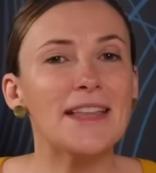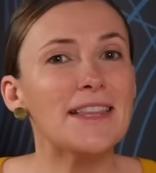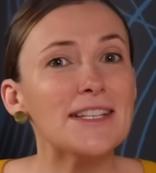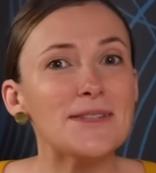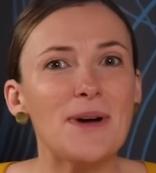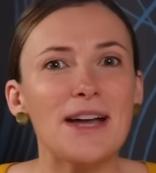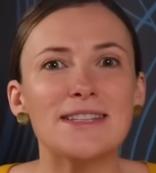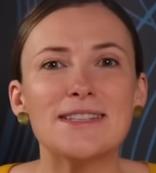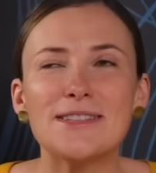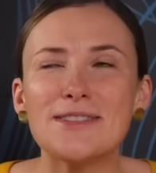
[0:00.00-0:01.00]
That's why
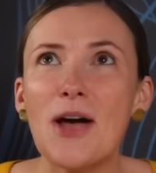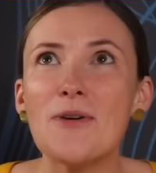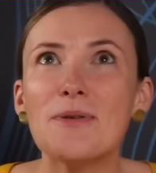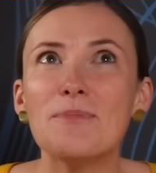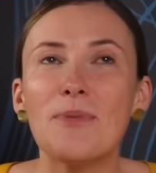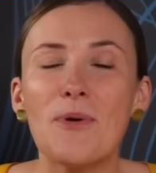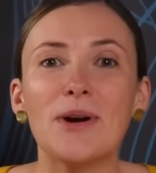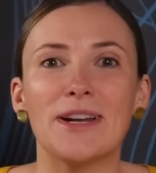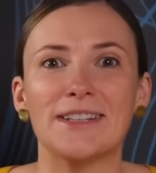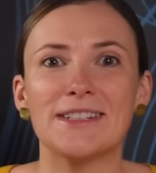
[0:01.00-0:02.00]
it's so
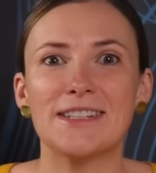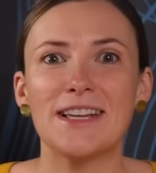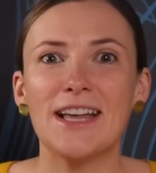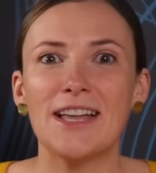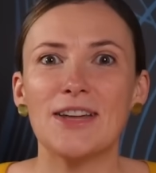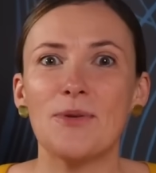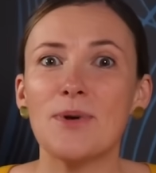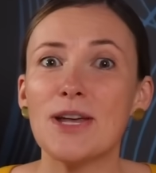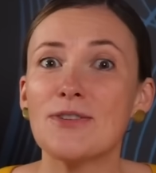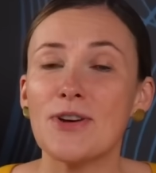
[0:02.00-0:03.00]
important that
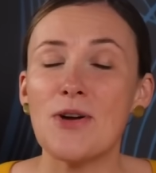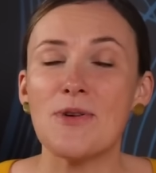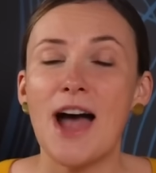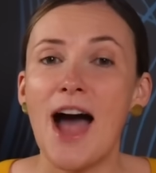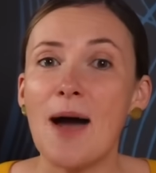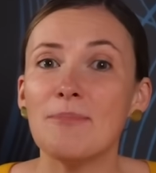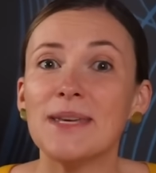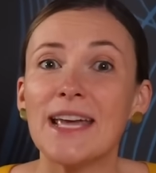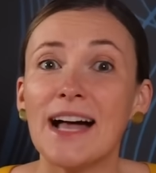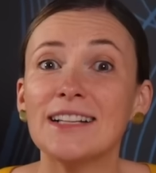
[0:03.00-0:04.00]
we grow happy,
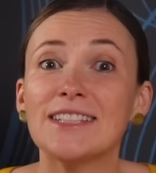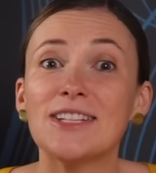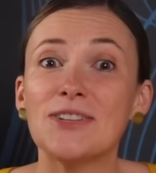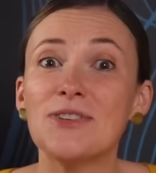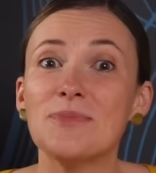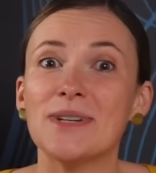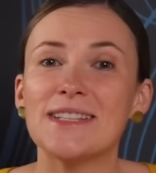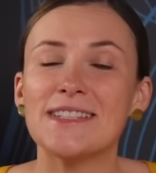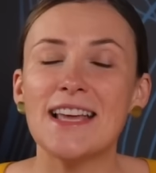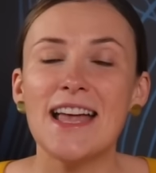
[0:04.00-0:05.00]
healthy
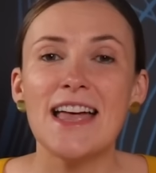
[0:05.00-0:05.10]
humans